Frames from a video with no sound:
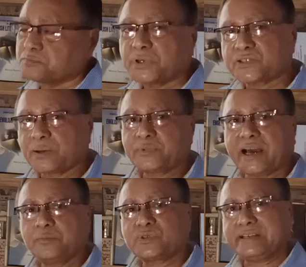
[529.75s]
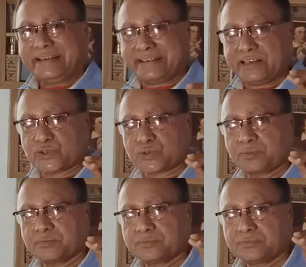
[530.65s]
But sometimes it is
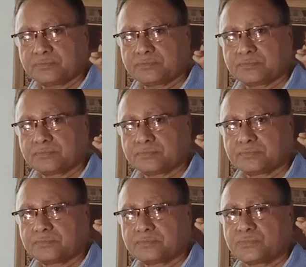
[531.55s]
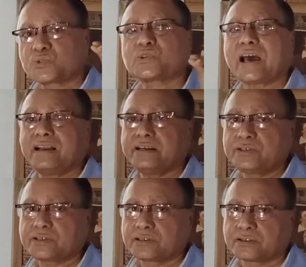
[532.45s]

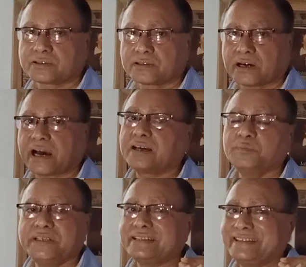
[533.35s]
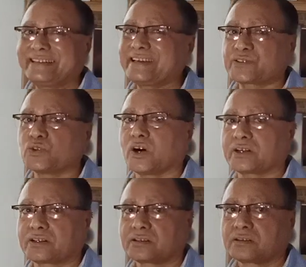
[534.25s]
silent, I mean it is
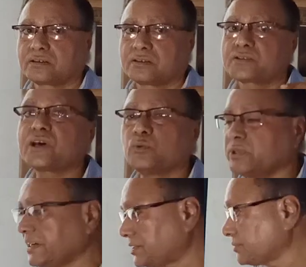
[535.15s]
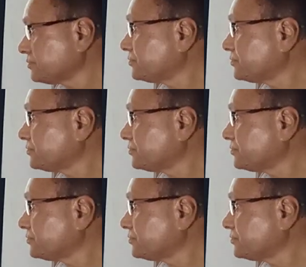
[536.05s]
not sounded.